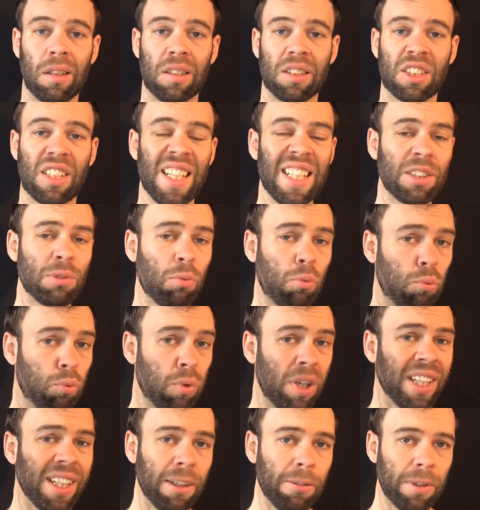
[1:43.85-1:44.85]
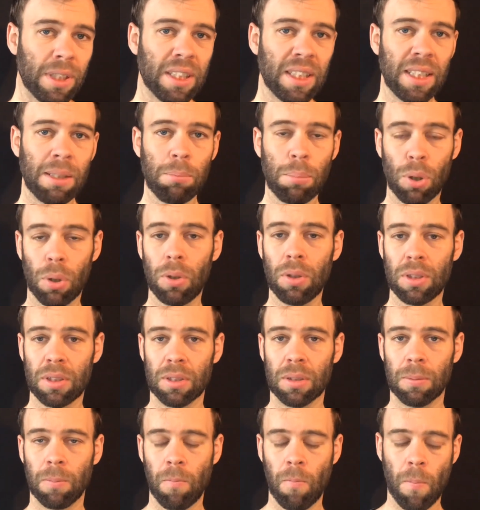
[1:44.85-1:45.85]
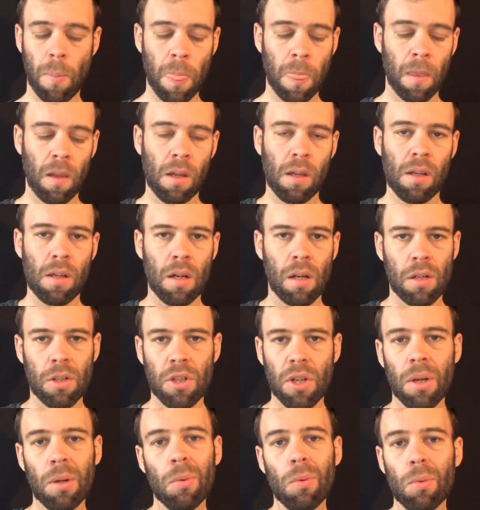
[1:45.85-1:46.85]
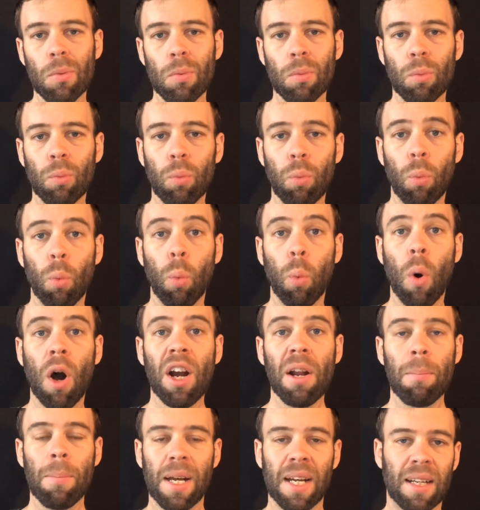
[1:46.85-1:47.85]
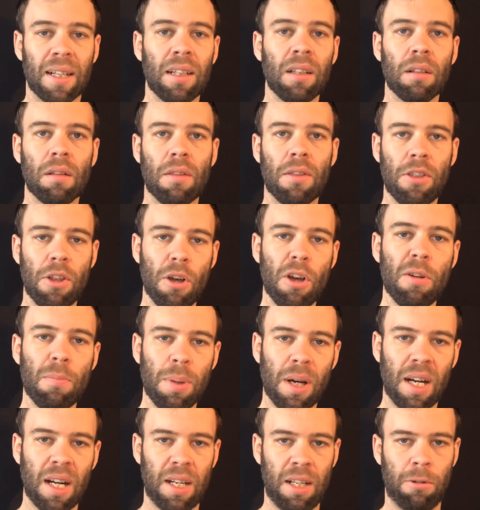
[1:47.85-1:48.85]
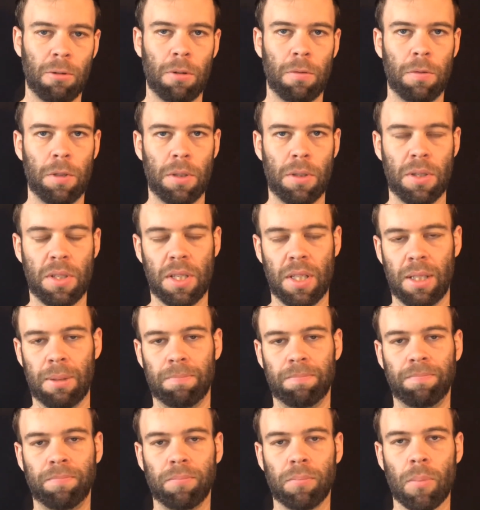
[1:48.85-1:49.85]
So that's really, really important. So what about third party reviews then?